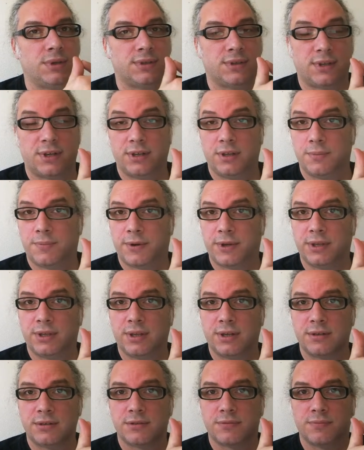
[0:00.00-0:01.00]
3D
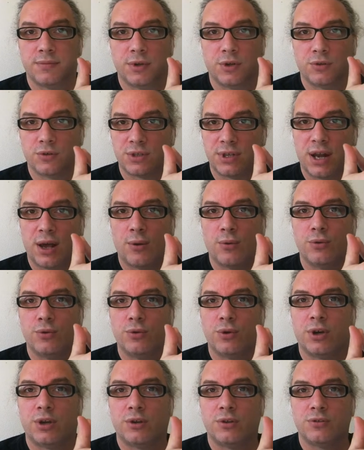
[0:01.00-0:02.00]
printers because now you
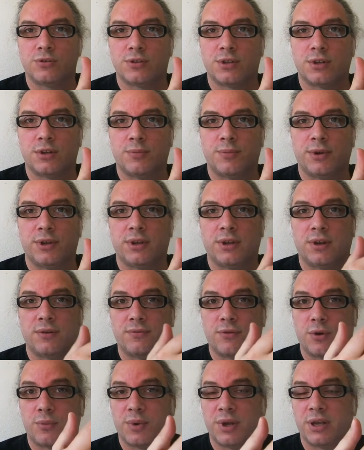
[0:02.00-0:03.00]
can use 3D printer
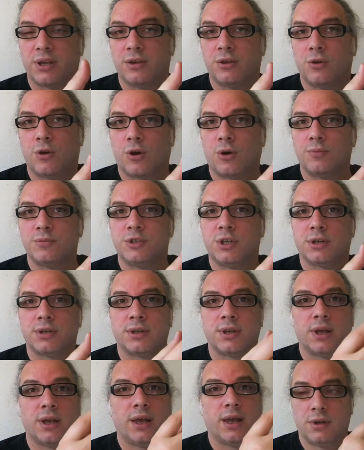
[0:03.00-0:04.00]
for making your object